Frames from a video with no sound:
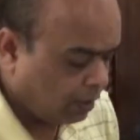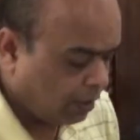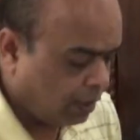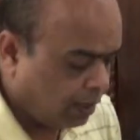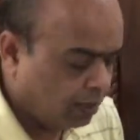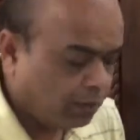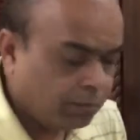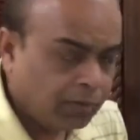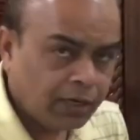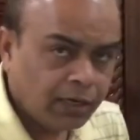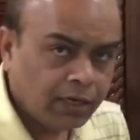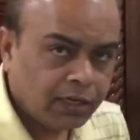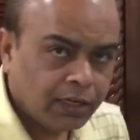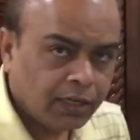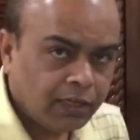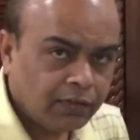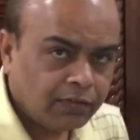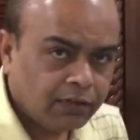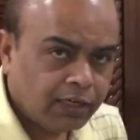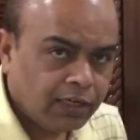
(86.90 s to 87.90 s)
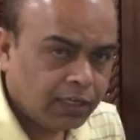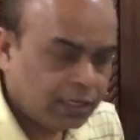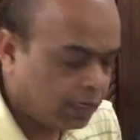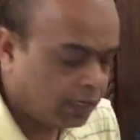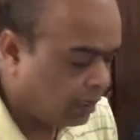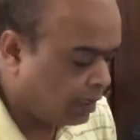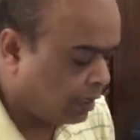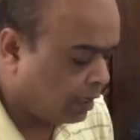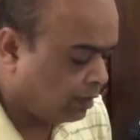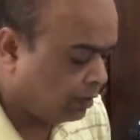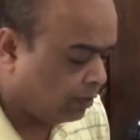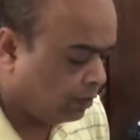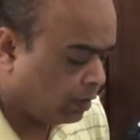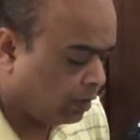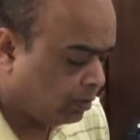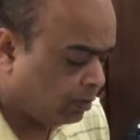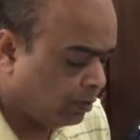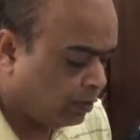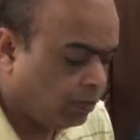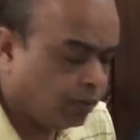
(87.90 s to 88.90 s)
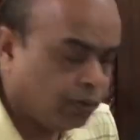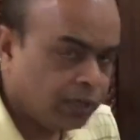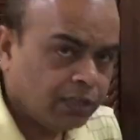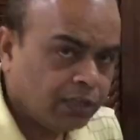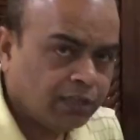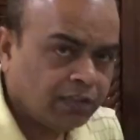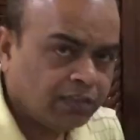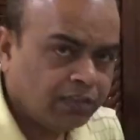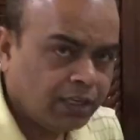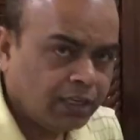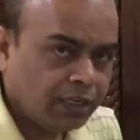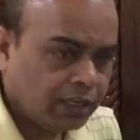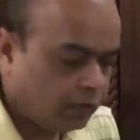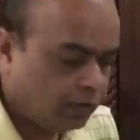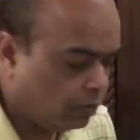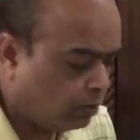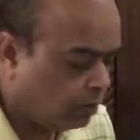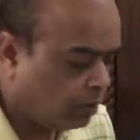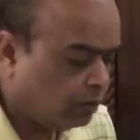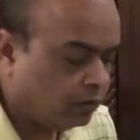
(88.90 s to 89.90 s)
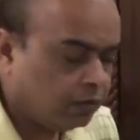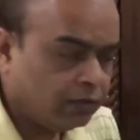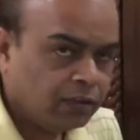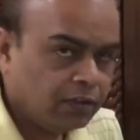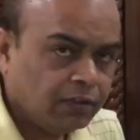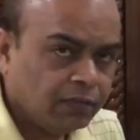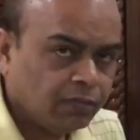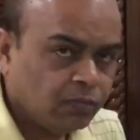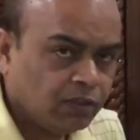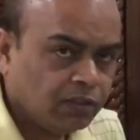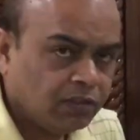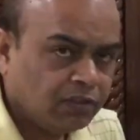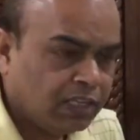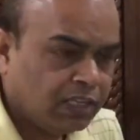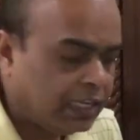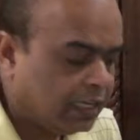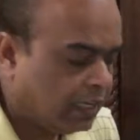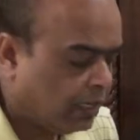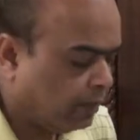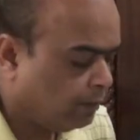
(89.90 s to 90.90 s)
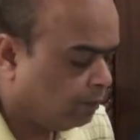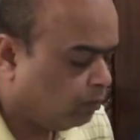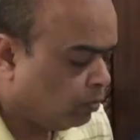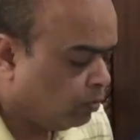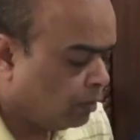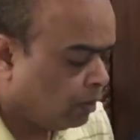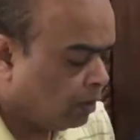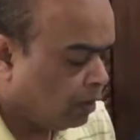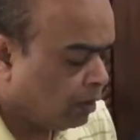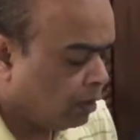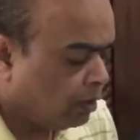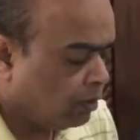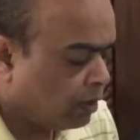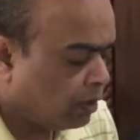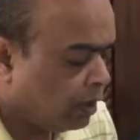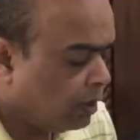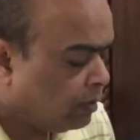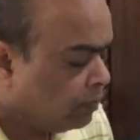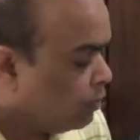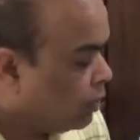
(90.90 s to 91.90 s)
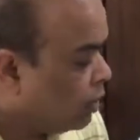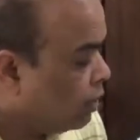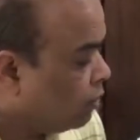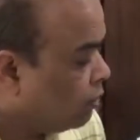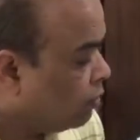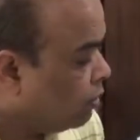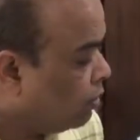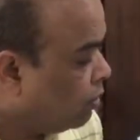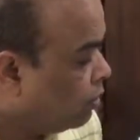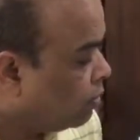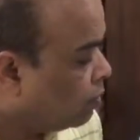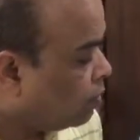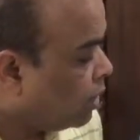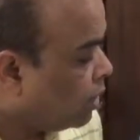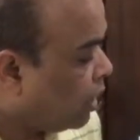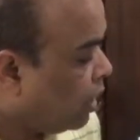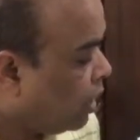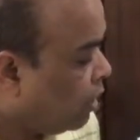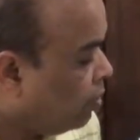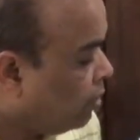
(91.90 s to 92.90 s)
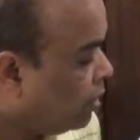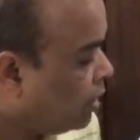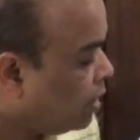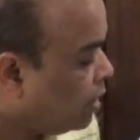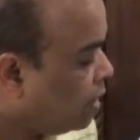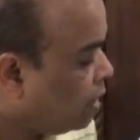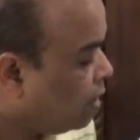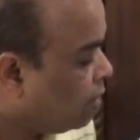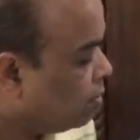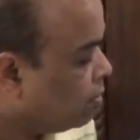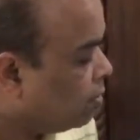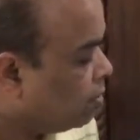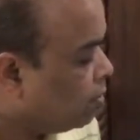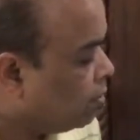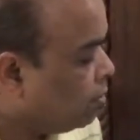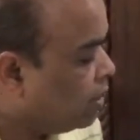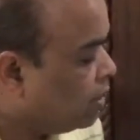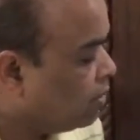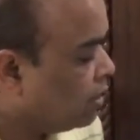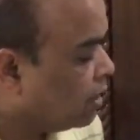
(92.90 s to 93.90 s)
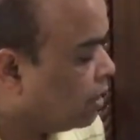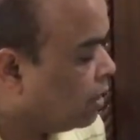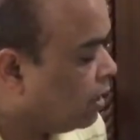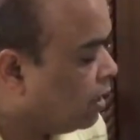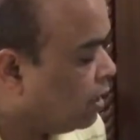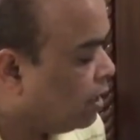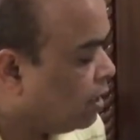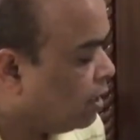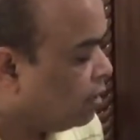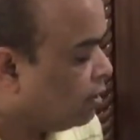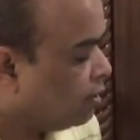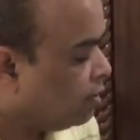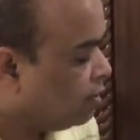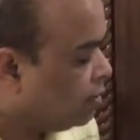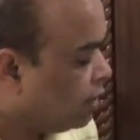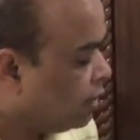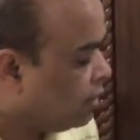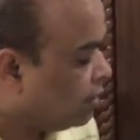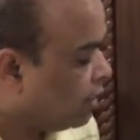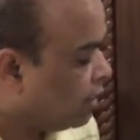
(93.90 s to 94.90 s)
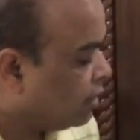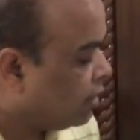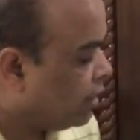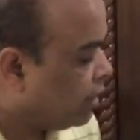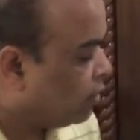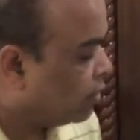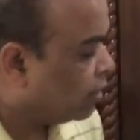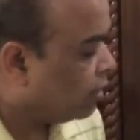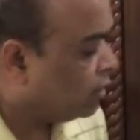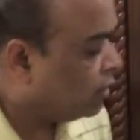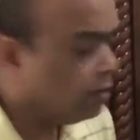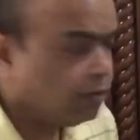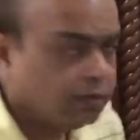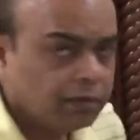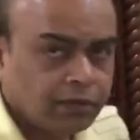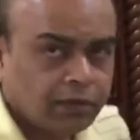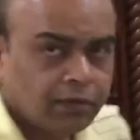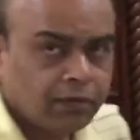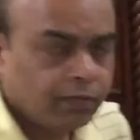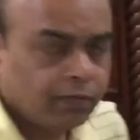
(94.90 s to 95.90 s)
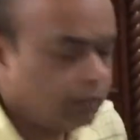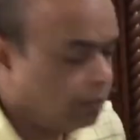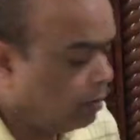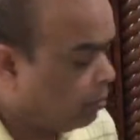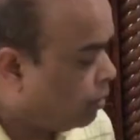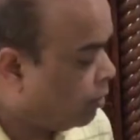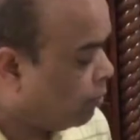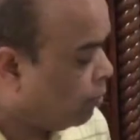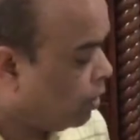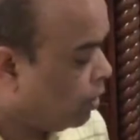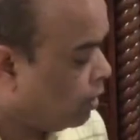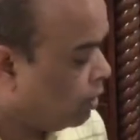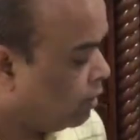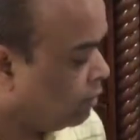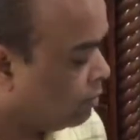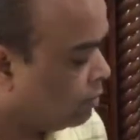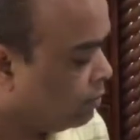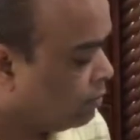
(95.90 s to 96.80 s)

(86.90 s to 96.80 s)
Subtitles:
and the middle key is a D key, and the one before is a C key. So this is a C key. Okay, so how many basically C's are there? Okay, this is a number 1,